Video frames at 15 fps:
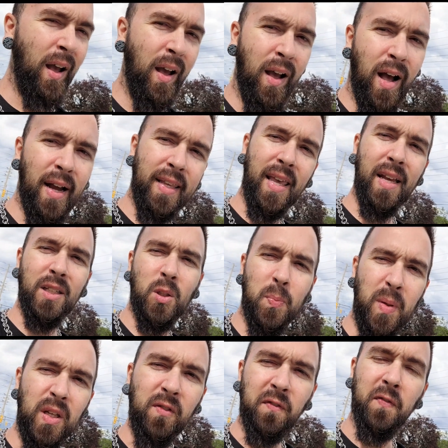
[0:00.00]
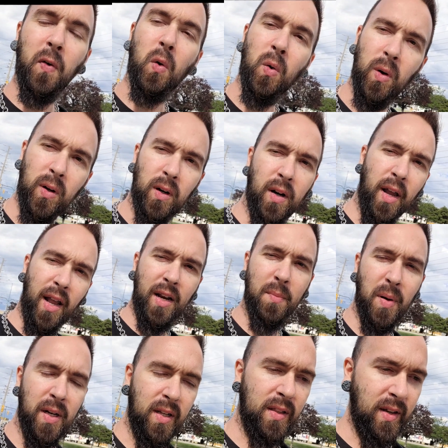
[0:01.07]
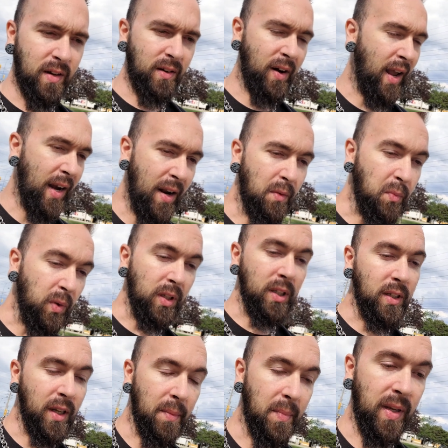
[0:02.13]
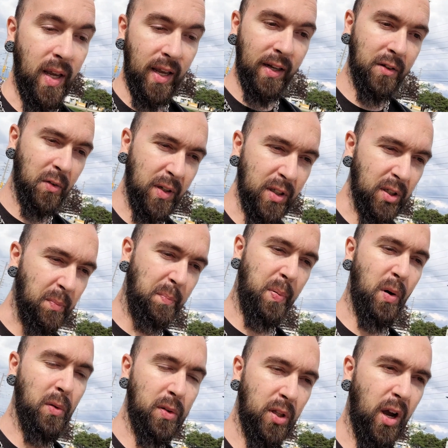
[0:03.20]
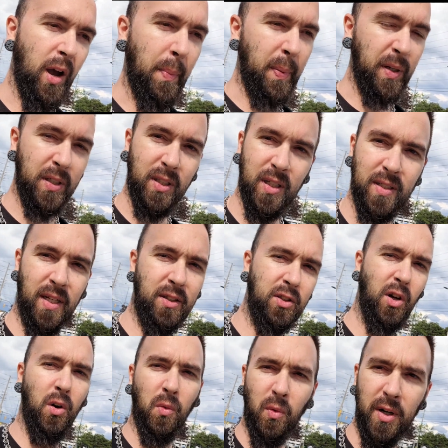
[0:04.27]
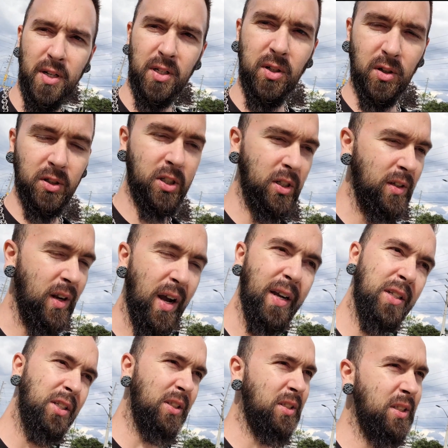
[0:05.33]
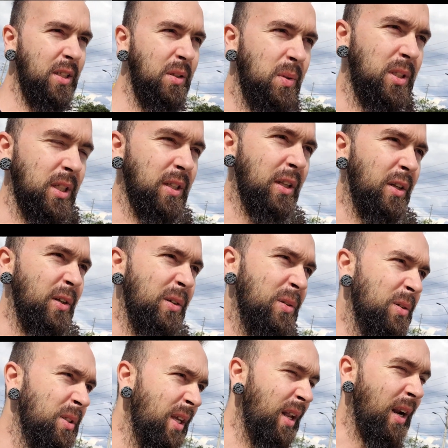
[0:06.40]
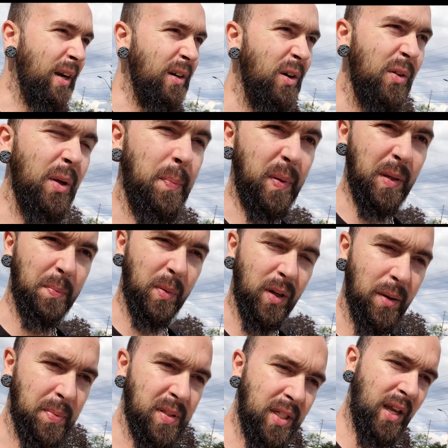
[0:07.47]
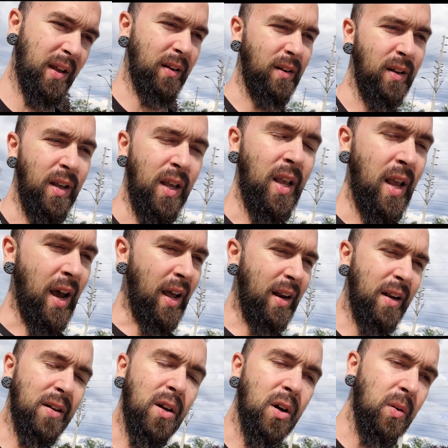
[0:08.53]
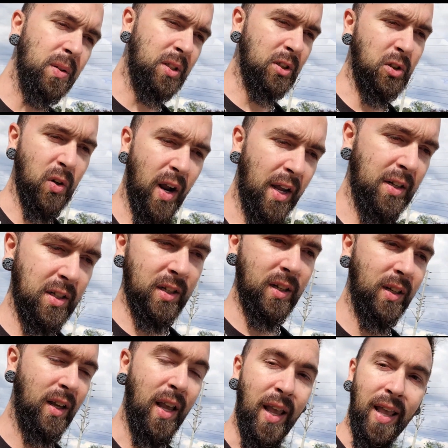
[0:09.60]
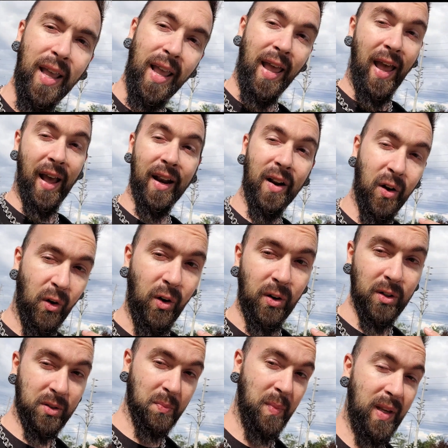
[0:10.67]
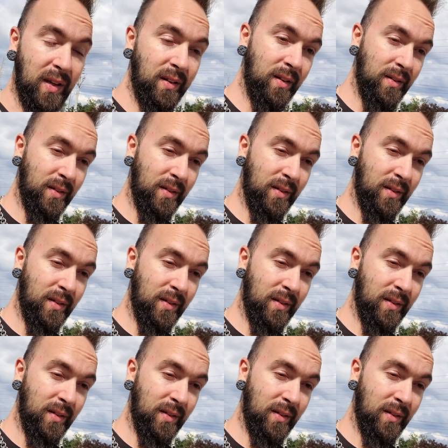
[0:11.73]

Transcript: I can't speak for anybody there, and I really am ignorant to both topics because I don't research it. I just see what's in the news, and I know that people are upset, and I know it's a tragedy, and it hurts me.